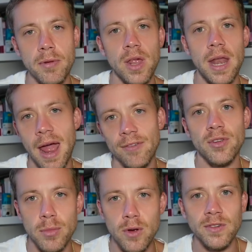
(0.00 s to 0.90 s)
then have to
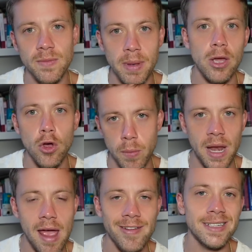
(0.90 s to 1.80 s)
move to big urban
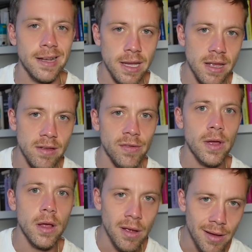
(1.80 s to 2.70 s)
areas and leave
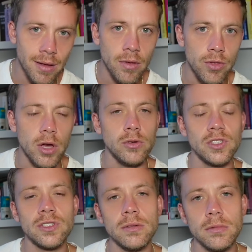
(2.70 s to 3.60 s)

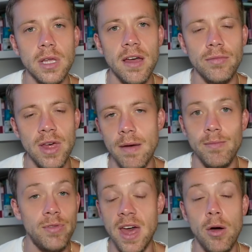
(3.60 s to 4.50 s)
those their their
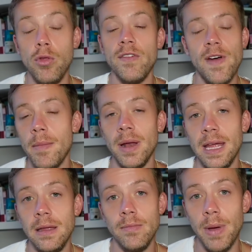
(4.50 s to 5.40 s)
their other
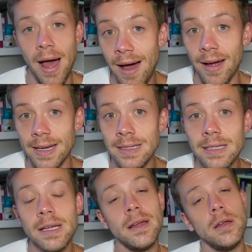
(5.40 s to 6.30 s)
family behind,
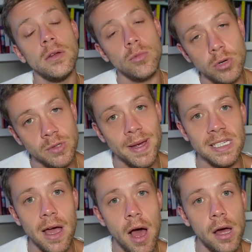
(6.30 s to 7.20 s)
which makes
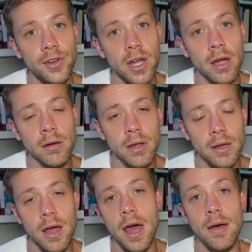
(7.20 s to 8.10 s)
it harder
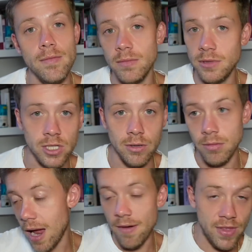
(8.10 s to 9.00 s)
um, to
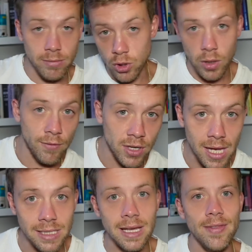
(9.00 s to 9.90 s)
have them to look after
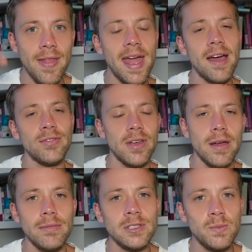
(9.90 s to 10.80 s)
kids, and then they have
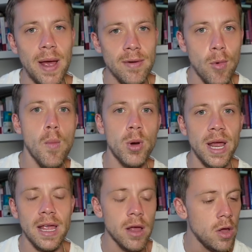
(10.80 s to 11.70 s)
to spend more
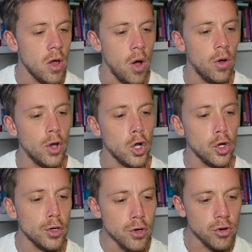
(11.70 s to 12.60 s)
money on
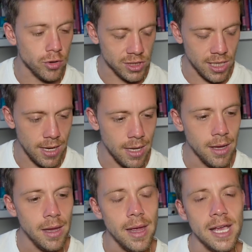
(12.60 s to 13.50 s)
ludicrously
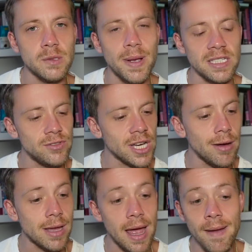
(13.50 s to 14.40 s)
expensive
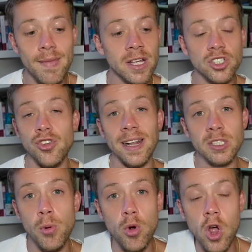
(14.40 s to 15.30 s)
childcare.
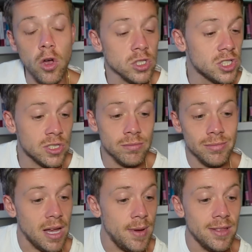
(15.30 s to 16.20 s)
Transport costs.
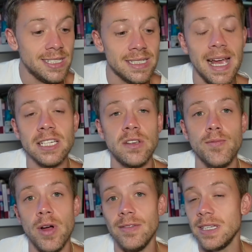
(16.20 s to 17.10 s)
I mean, the disaster of
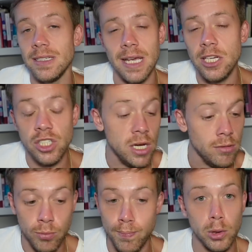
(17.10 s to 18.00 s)
privatisation,
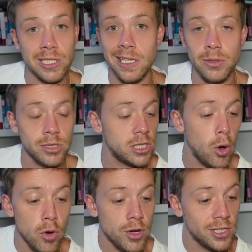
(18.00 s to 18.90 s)
buses, which are
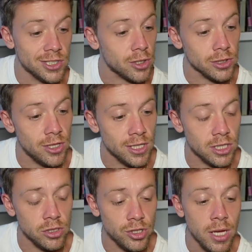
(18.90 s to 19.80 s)
under discussed in this
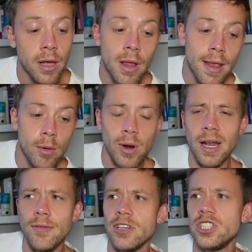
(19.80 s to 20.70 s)
country. When I
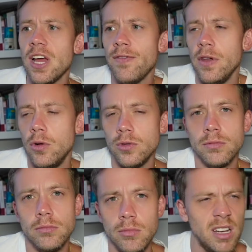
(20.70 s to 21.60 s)
lived in Sheffield,
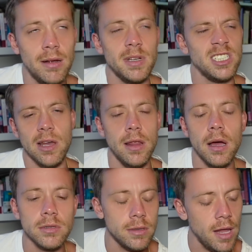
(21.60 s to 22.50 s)
well, I'm going to say that I
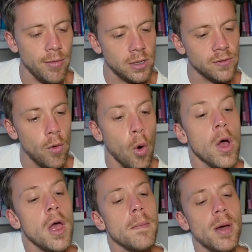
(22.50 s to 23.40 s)
left when I was four,
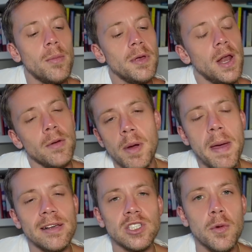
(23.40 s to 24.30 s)
but you know, my
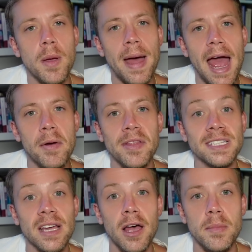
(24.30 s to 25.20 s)
parents told me about how at the
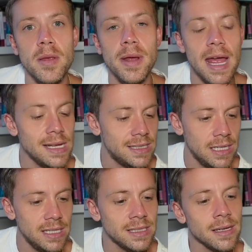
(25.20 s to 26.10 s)
time in the mid
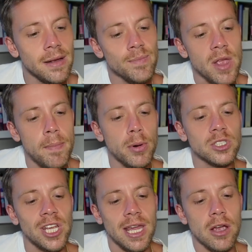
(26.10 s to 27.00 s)
80s, a bus
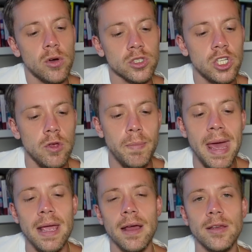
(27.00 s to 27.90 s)
ticket cost
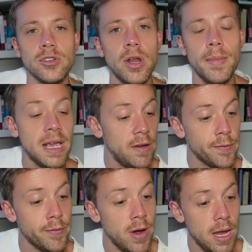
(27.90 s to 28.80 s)
2p and they were trying to make it
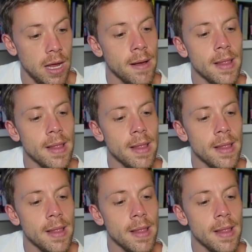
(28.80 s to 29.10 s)
free